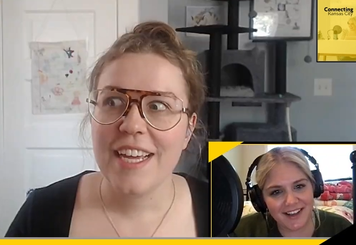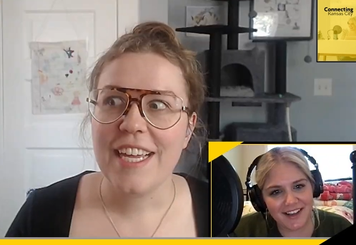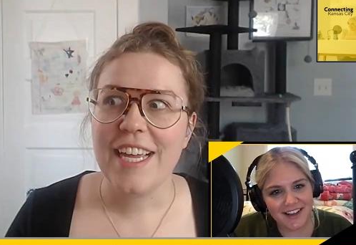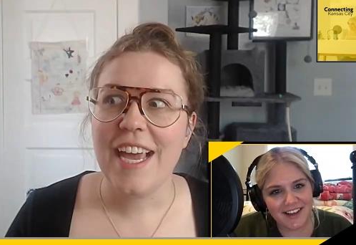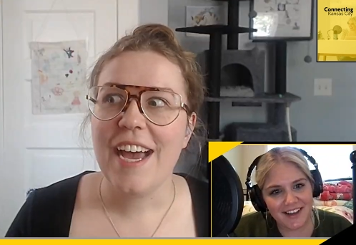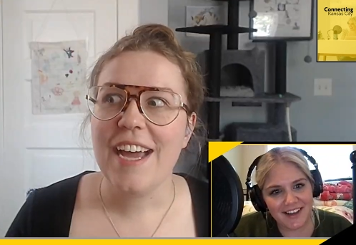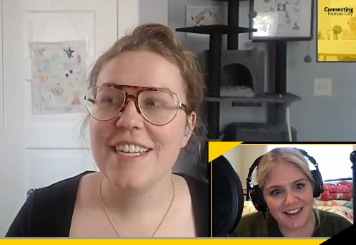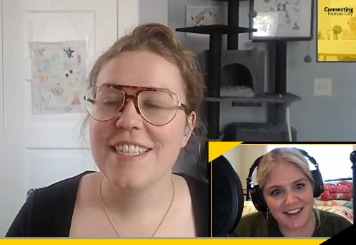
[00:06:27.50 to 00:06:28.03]

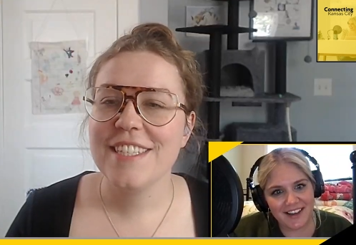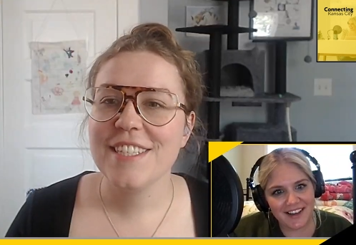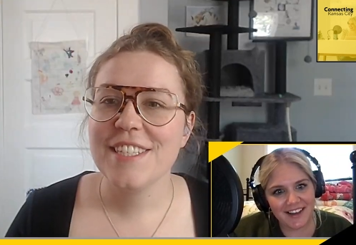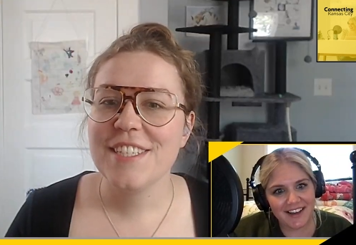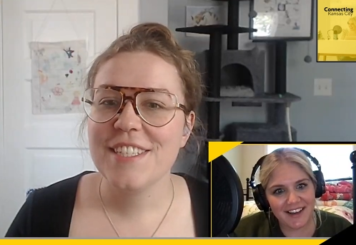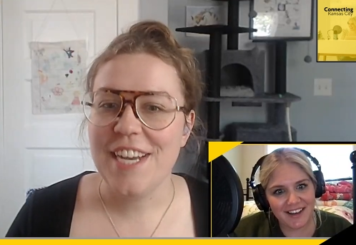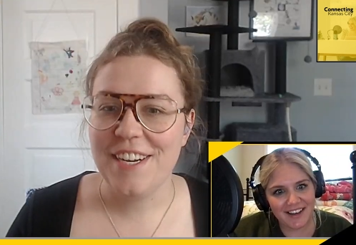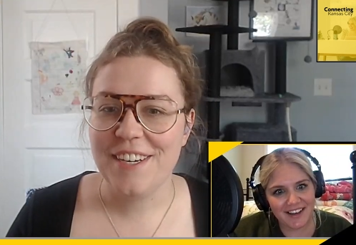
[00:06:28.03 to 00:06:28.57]
Speaker 1: Yeah, it's
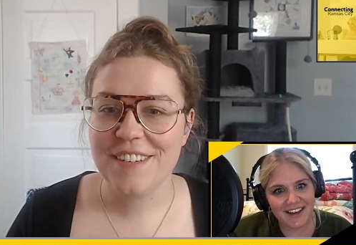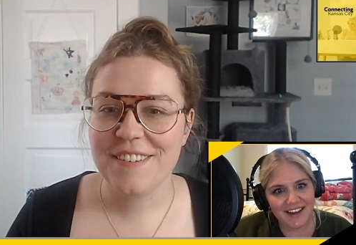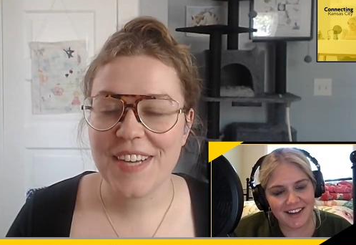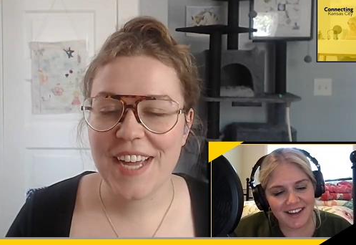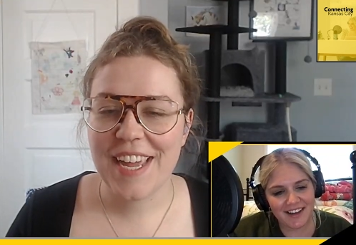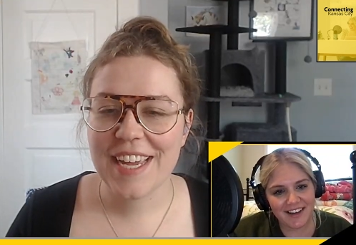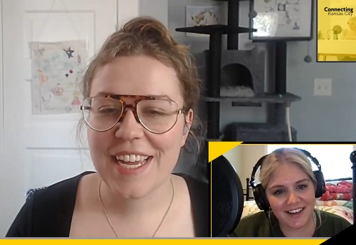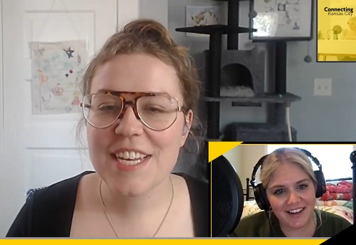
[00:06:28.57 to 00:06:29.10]

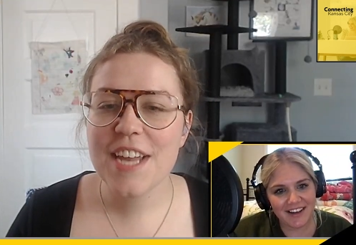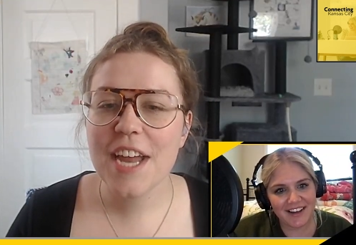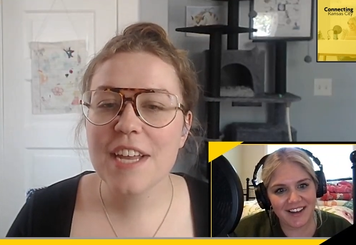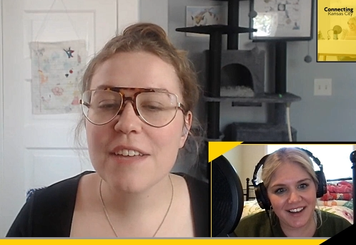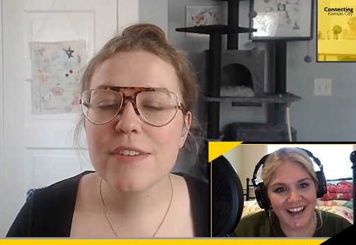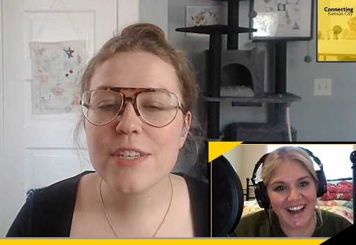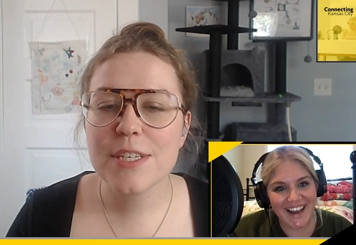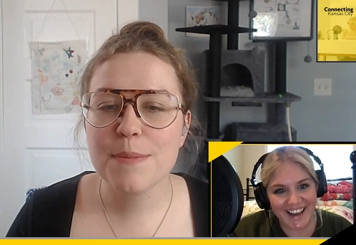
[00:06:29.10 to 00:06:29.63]
terrifying. And not
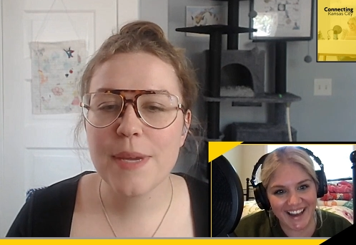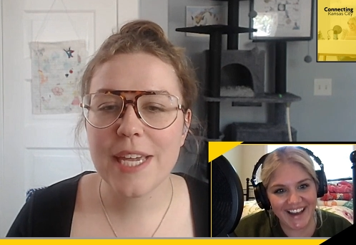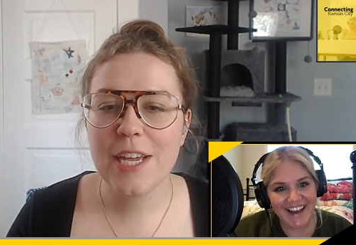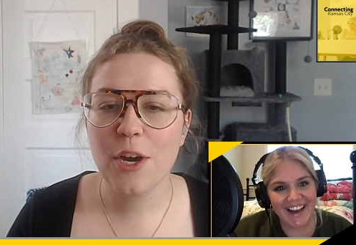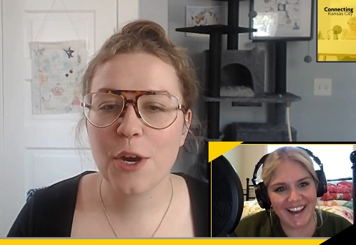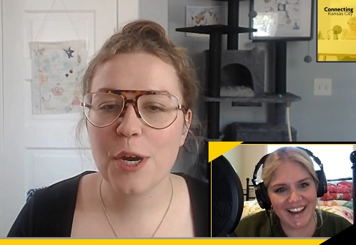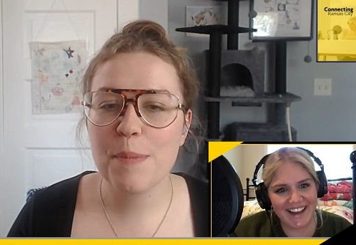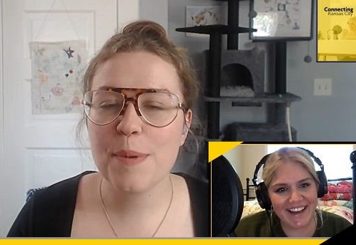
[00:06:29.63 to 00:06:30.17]
even just
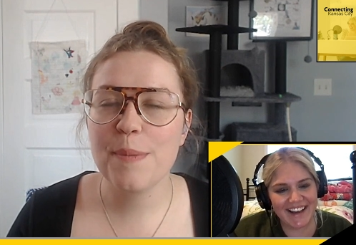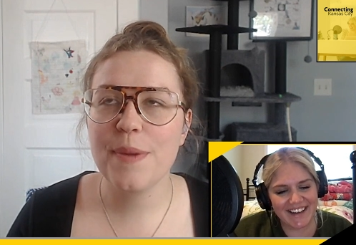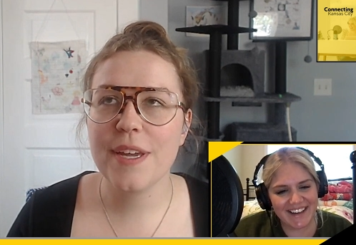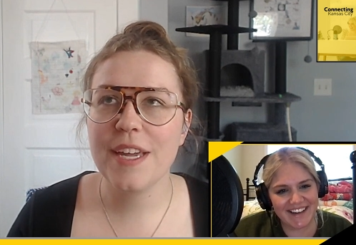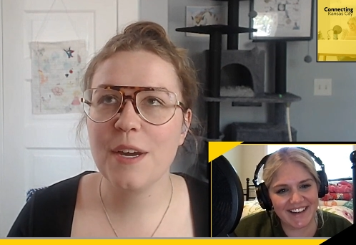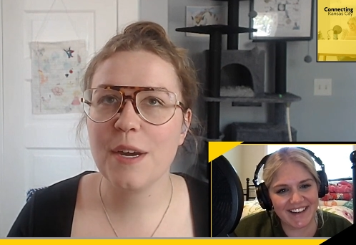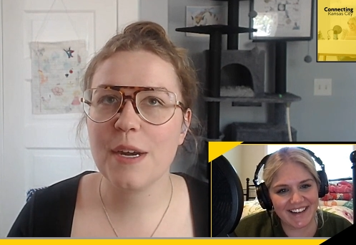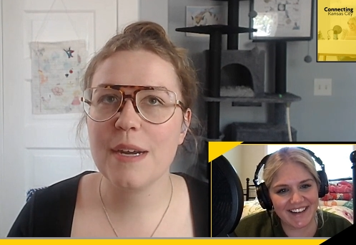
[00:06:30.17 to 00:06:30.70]
making art, but
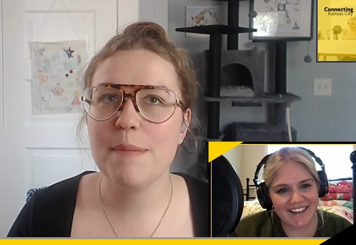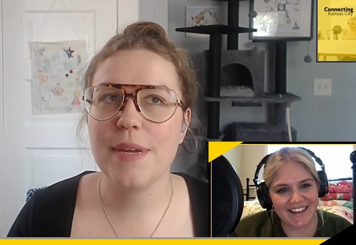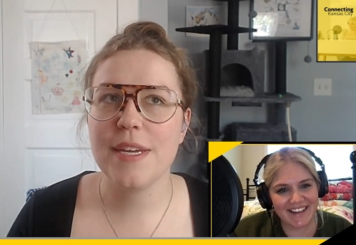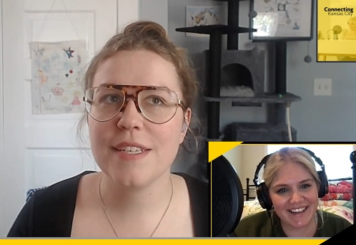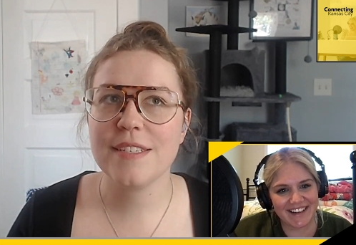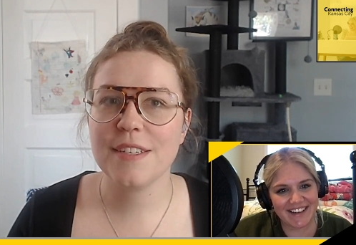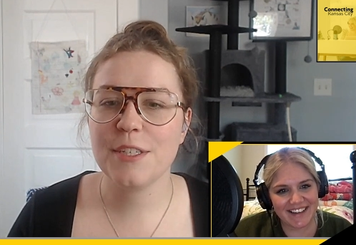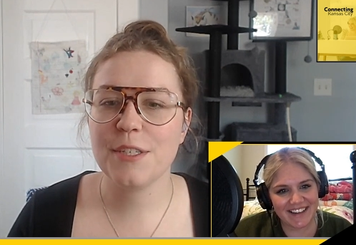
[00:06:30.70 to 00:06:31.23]
making art
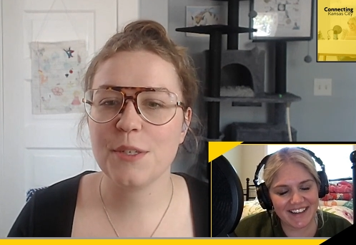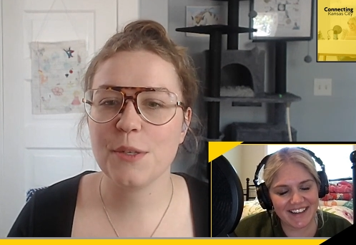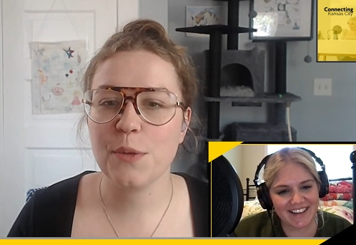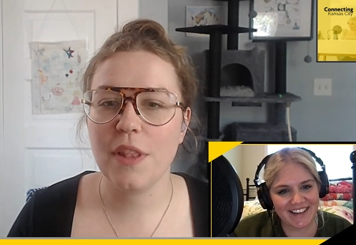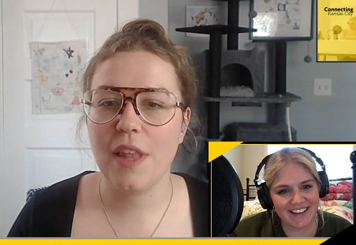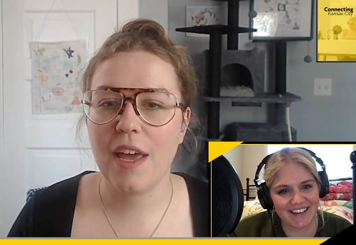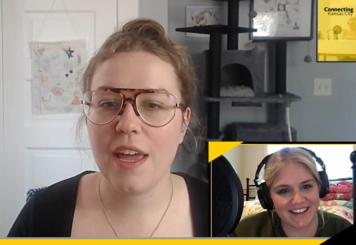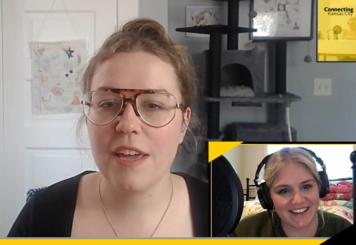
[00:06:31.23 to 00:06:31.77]
based on your
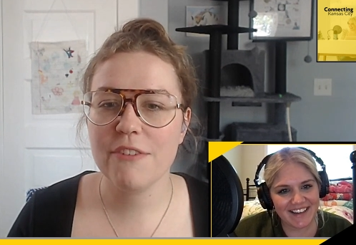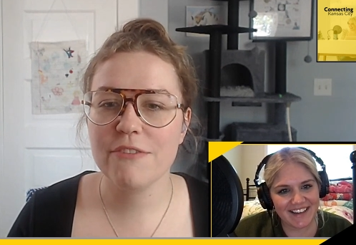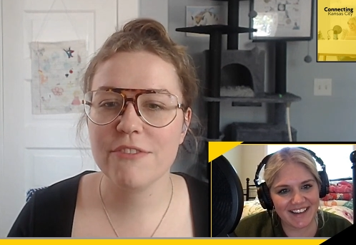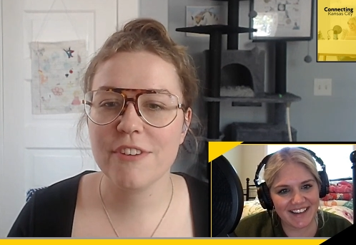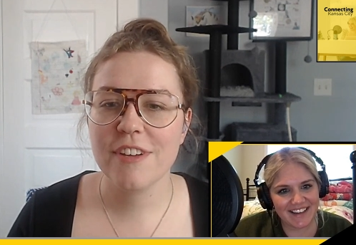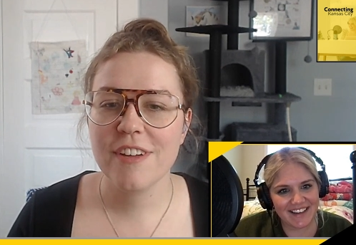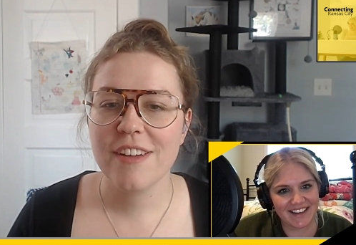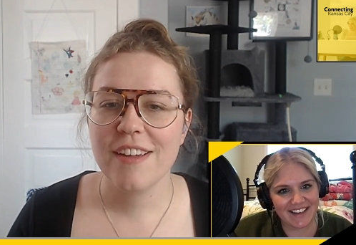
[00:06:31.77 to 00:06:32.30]
own
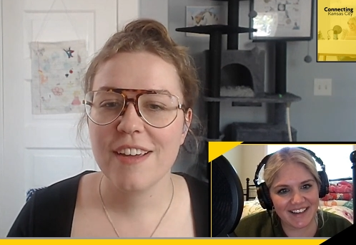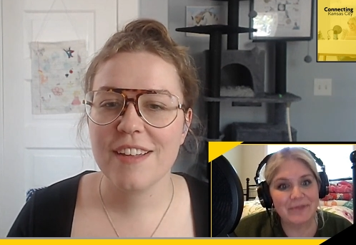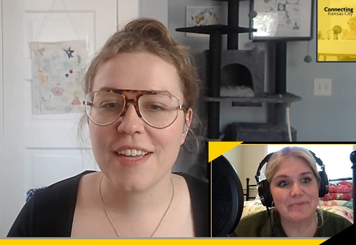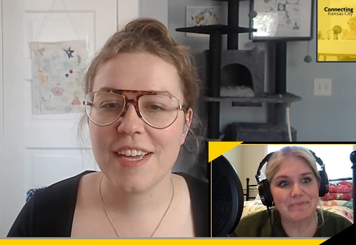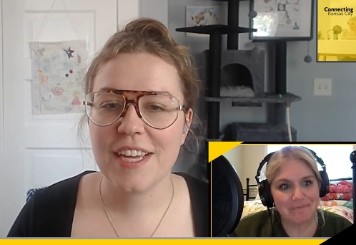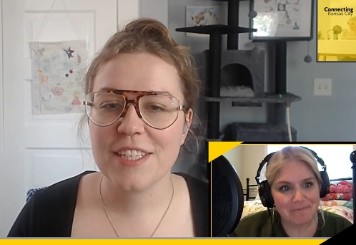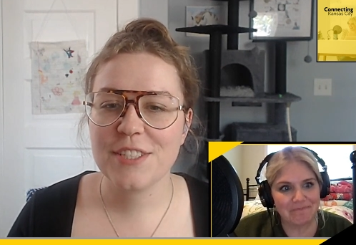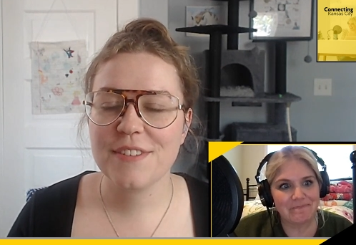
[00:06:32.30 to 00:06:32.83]
life and
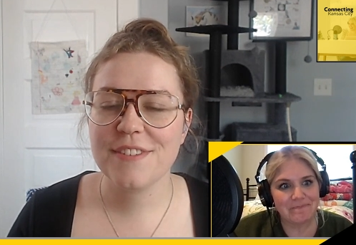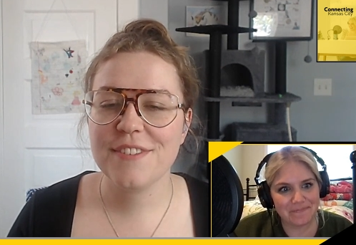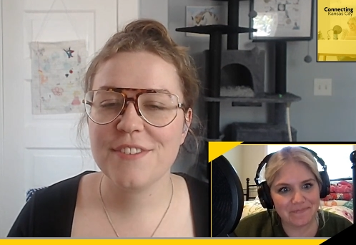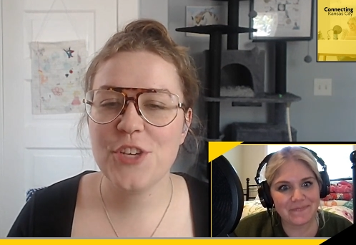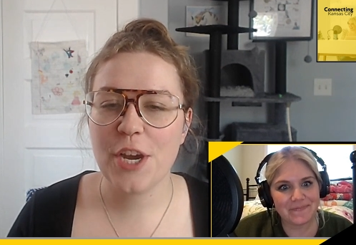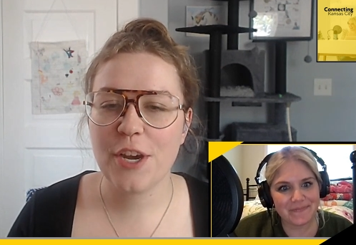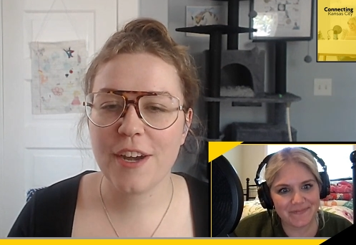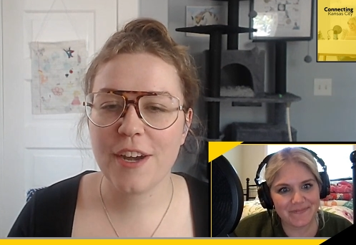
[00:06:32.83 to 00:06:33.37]
like
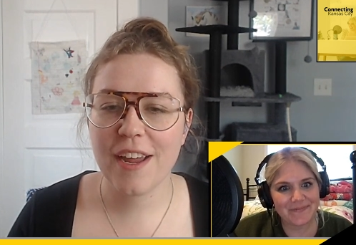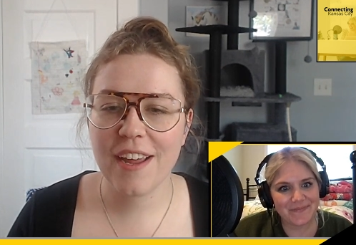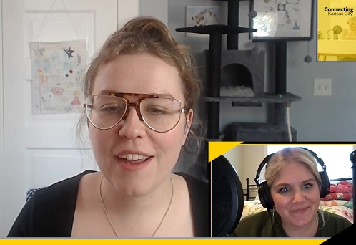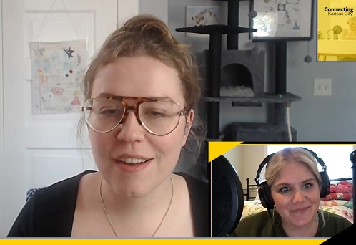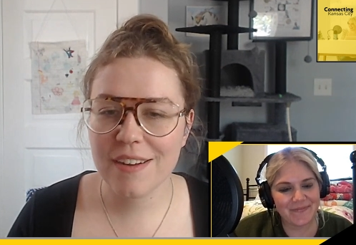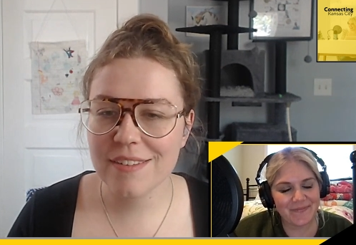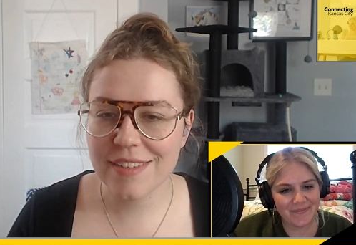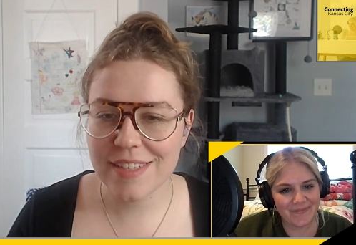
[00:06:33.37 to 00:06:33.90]

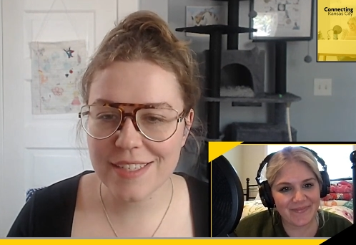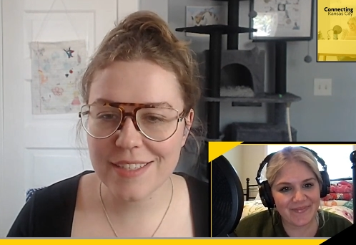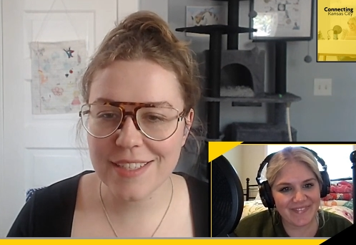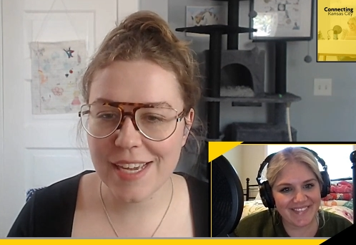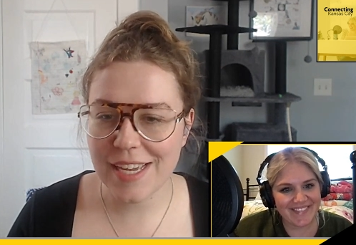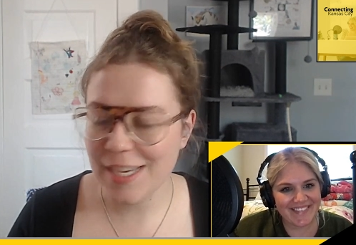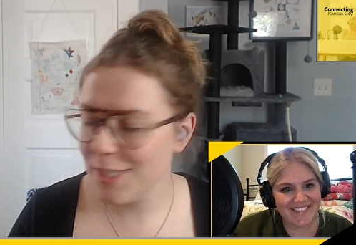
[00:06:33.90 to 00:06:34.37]
sharing these like